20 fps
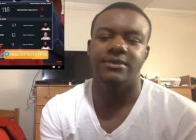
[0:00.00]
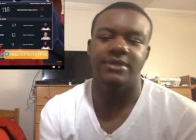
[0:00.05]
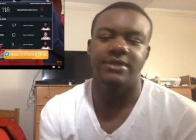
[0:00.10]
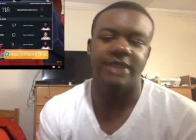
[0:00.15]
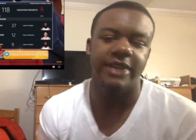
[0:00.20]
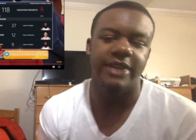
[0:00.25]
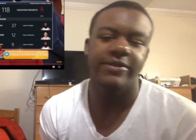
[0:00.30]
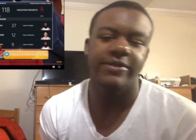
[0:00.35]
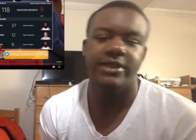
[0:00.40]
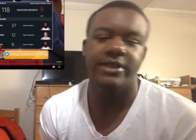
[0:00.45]

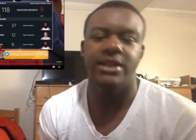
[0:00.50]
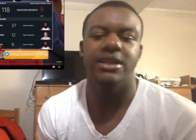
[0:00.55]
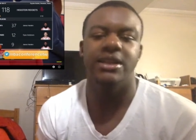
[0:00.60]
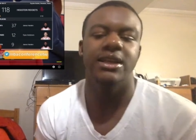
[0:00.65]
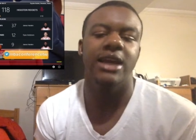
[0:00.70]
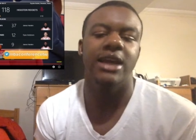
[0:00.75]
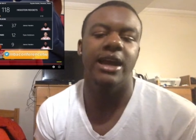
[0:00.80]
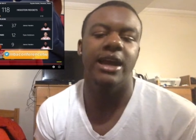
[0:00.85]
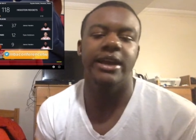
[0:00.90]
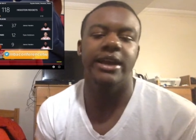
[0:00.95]

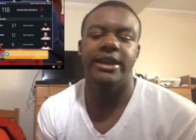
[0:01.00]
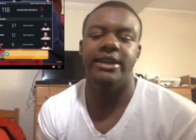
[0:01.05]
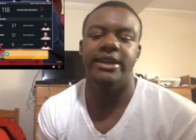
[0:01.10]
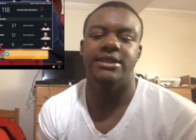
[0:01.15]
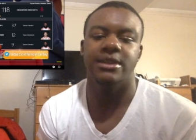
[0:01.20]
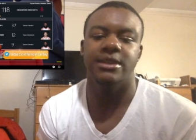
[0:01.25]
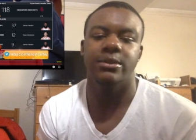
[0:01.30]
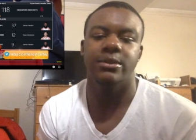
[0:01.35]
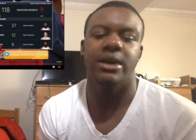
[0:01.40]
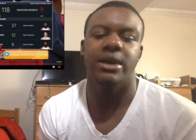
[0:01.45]
Definitely got to
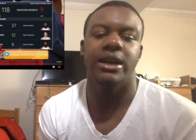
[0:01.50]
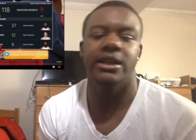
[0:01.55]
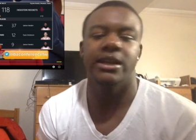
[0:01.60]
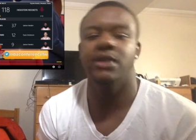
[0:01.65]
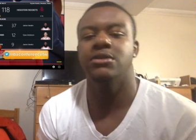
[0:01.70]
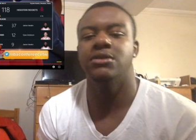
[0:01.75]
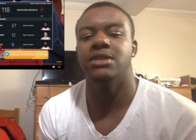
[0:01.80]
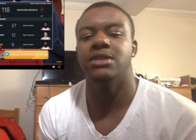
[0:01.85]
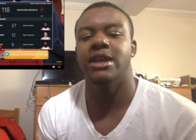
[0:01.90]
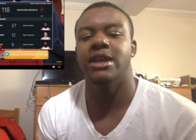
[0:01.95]
get somebody
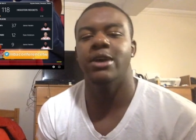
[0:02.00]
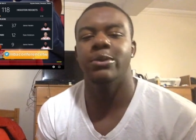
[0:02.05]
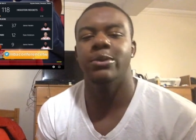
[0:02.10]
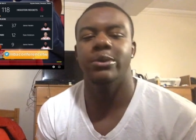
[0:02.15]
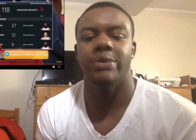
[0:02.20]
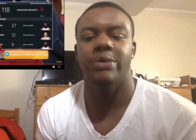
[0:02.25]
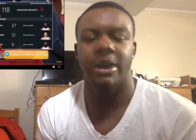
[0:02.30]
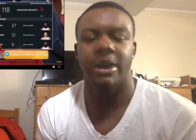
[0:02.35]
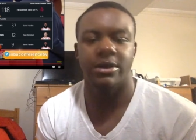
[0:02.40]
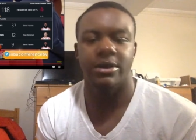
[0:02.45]
else to help
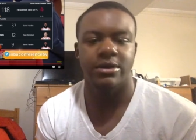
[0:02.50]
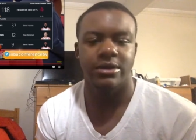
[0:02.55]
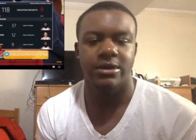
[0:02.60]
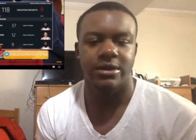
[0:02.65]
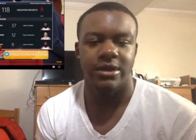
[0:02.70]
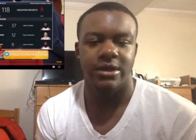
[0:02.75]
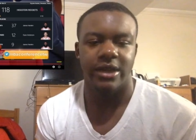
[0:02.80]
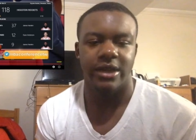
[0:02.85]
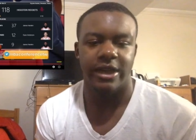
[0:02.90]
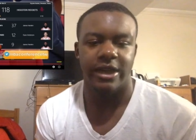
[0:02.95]
him out.
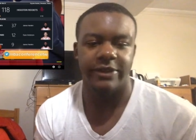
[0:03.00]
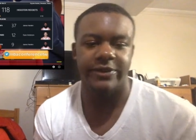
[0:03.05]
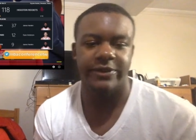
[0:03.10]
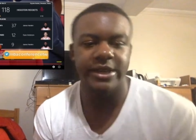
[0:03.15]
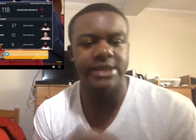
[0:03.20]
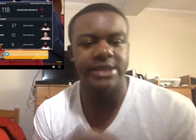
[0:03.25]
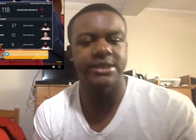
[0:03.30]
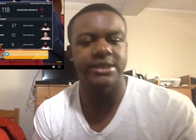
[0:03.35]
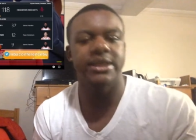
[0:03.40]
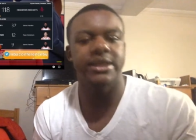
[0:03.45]
If
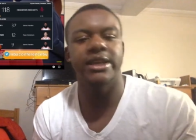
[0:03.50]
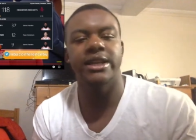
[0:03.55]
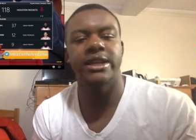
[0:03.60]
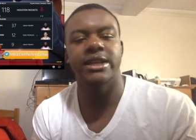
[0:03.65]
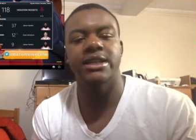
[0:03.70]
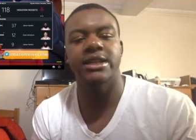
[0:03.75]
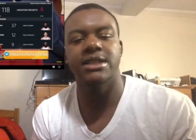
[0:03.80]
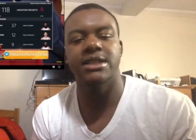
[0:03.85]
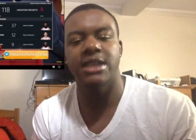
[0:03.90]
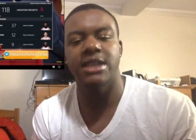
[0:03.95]
he's
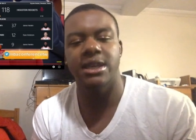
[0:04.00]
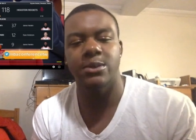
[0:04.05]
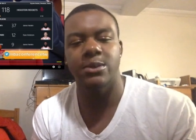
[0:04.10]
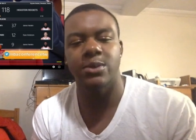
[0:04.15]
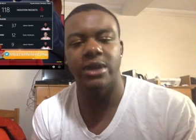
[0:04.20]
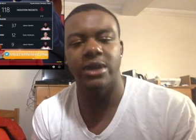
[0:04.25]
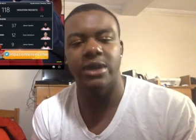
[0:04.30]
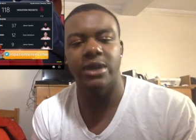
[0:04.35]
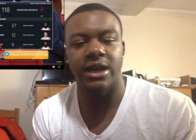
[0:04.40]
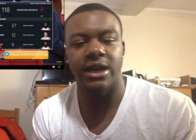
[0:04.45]
leading the
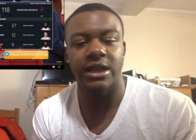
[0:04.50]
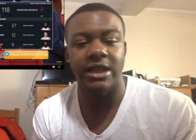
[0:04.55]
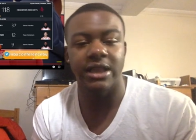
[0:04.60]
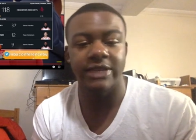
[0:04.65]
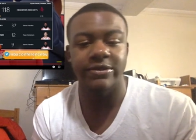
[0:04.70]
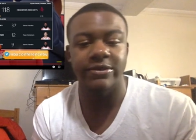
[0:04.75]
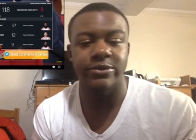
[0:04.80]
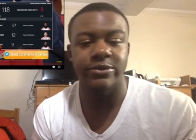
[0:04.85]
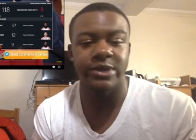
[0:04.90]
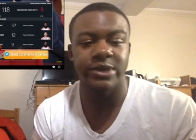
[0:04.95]
team with
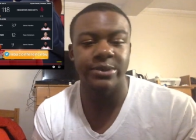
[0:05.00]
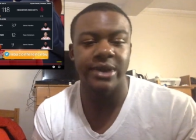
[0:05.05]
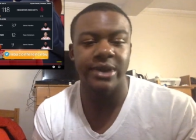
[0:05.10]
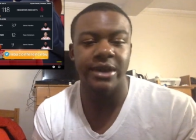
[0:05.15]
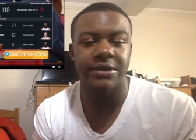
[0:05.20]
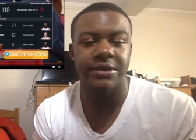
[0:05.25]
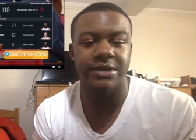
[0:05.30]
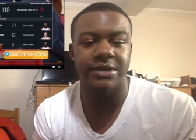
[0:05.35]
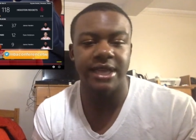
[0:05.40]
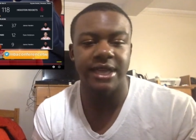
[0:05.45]
11
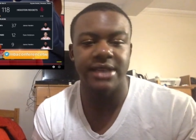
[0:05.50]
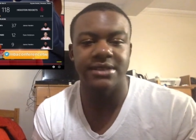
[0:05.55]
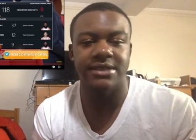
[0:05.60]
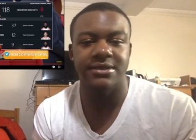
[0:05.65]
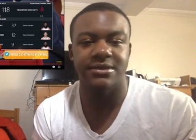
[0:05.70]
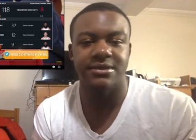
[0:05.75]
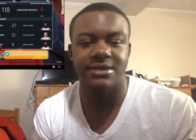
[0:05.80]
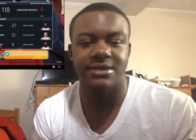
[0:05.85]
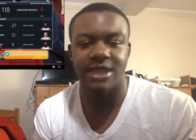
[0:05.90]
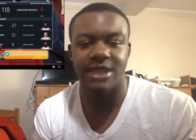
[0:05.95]
rebounds,
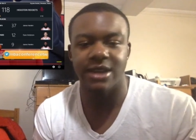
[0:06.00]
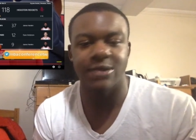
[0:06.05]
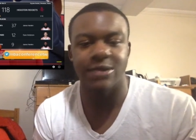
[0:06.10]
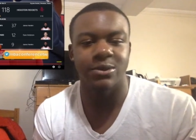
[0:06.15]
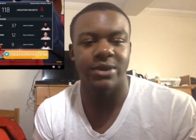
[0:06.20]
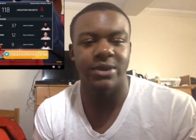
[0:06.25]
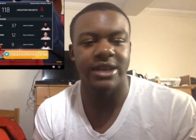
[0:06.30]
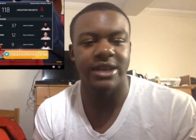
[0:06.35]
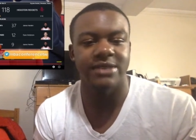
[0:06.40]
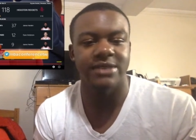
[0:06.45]
that's
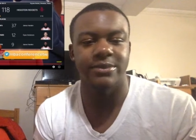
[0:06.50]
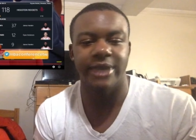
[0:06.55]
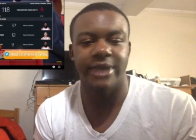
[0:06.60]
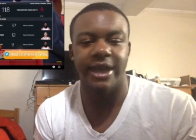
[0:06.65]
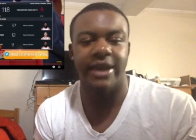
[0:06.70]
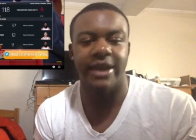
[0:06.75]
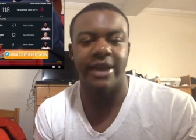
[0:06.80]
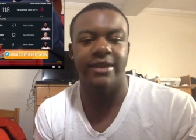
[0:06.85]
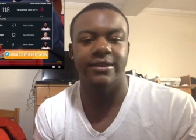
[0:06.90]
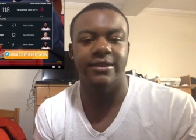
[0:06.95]
terrible. That's
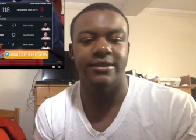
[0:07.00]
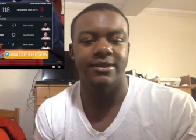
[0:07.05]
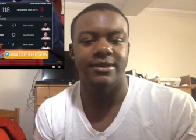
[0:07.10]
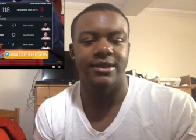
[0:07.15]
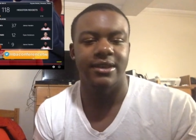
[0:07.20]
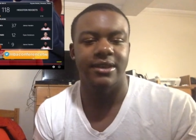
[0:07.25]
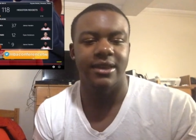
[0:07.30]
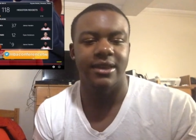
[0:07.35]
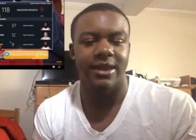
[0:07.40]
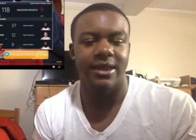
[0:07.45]
bad
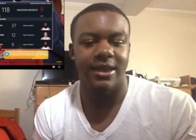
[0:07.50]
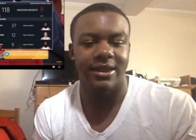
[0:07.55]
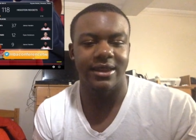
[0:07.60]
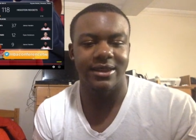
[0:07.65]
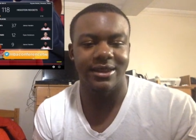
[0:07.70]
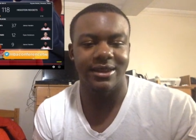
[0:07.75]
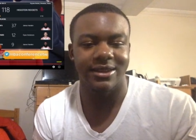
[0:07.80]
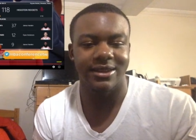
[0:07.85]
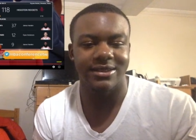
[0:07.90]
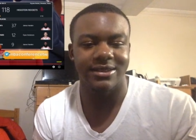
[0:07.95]

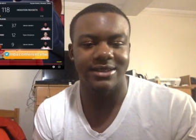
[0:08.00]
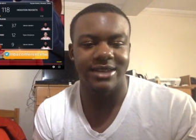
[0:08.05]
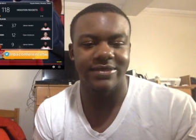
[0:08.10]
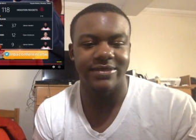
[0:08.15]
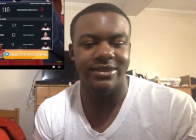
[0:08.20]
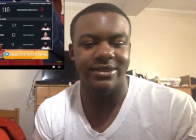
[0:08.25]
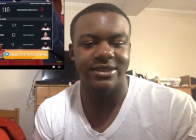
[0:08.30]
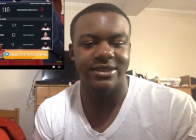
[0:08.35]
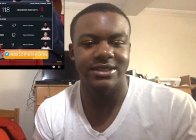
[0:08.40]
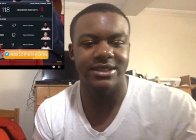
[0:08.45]
and then
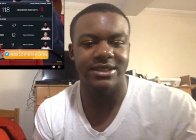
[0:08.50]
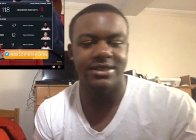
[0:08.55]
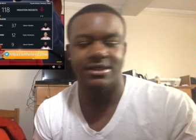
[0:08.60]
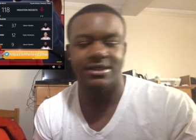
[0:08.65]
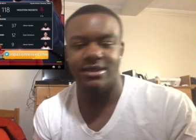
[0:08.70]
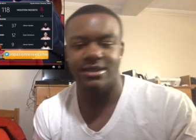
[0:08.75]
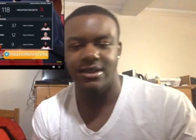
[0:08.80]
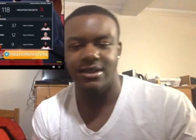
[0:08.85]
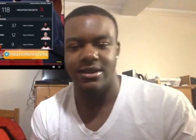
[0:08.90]
seven assists.